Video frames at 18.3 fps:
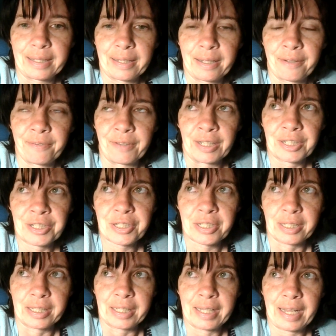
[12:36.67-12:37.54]

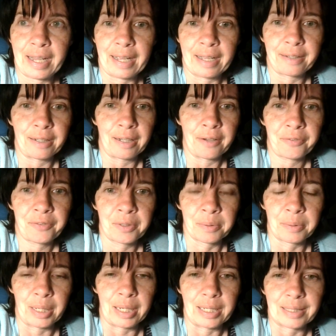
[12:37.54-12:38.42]
eventually hand off the
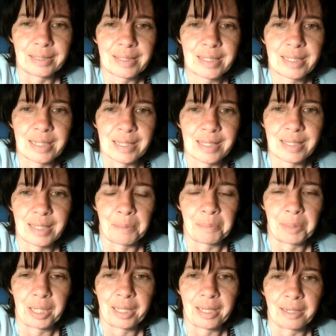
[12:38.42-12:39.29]
reins to
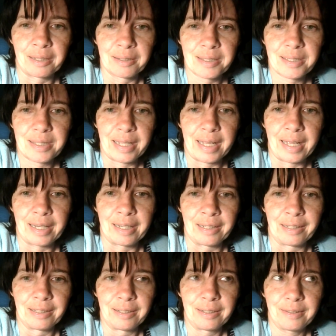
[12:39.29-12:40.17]
somebody else
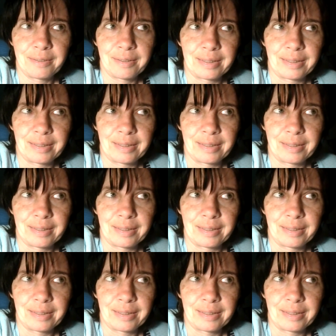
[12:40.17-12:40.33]
and